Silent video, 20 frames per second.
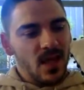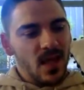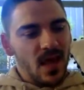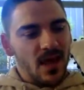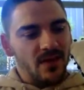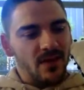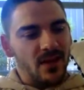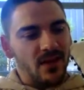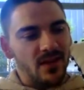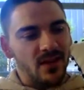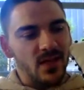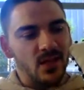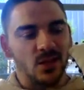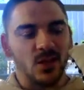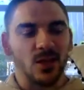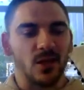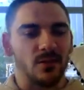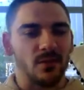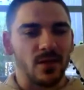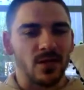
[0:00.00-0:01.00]
And then I think,
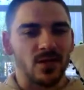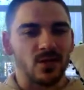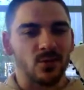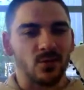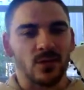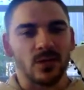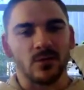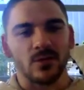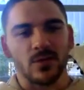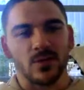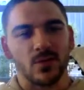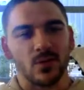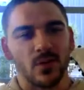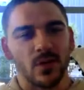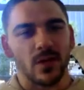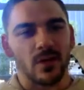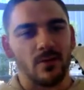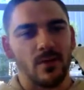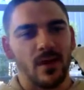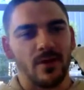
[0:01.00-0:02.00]
you mentioned we're
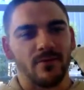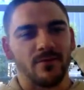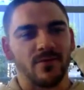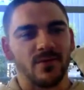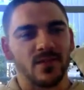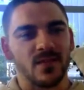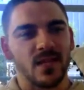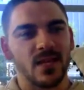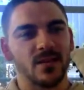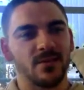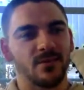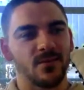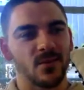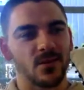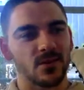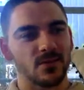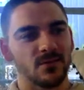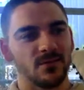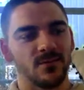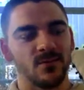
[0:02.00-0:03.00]
talking about physique
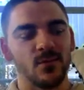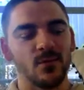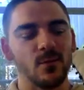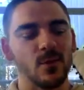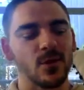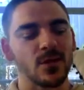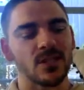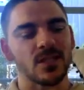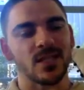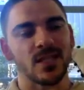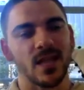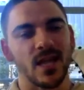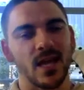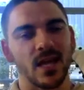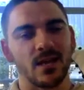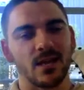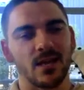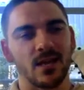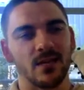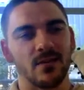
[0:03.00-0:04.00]
first and foremost today. I
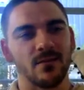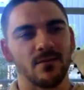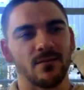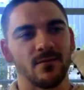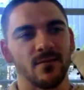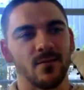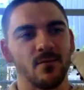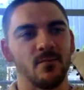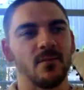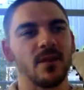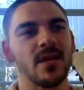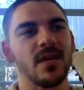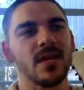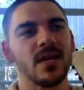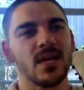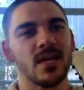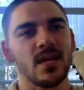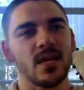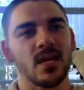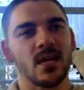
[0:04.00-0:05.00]
think for
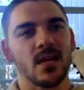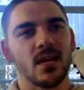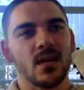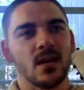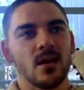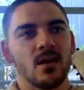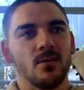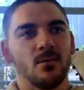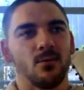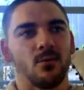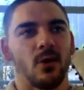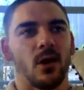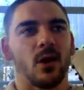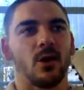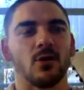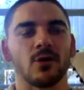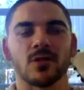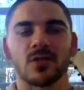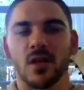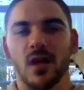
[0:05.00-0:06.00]
me,
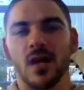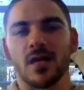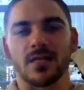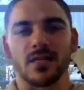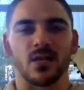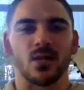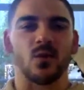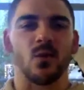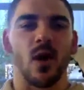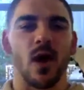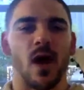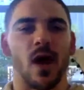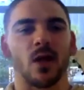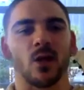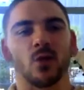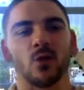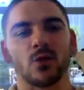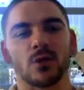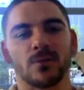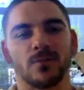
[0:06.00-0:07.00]
prioritizing the way I
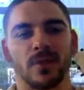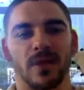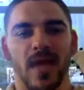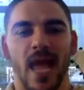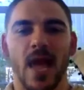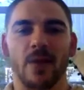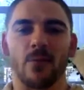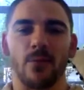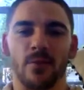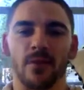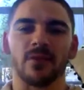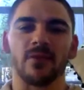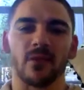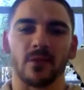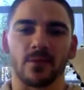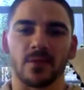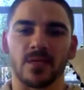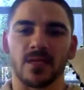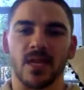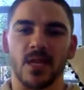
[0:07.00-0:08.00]
looked became a bit of an
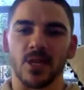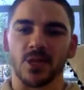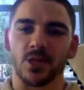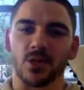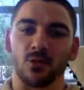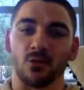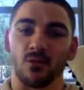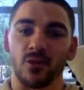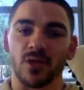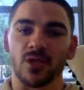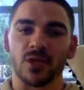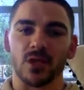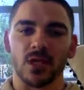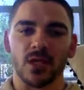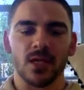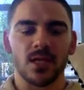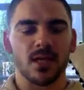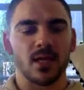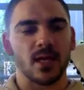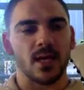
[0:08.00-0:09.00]
obsession
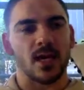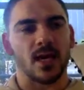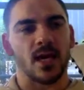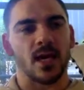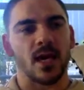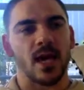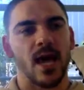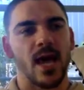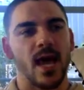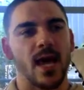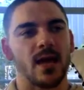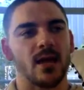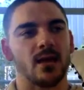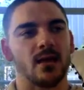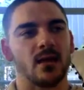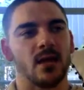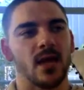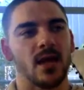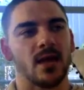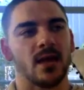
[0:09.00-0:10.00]
originally, and
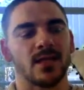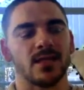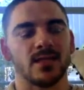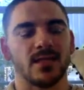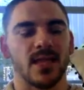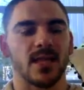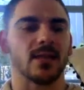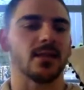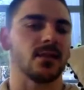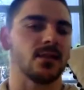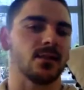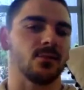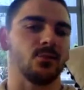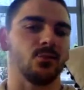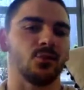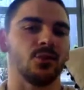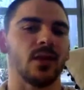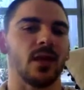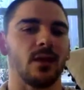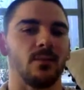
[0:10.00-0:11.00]
I tended to
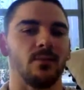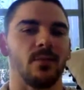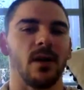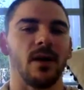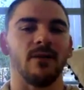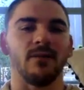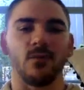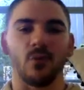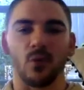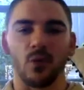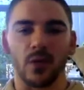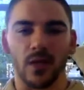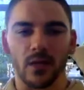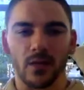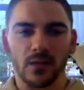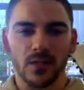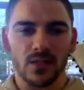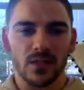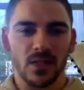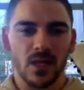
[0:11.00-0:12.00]
put that above all
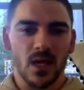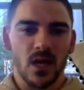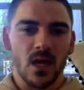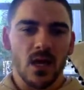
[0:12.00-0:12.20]
else.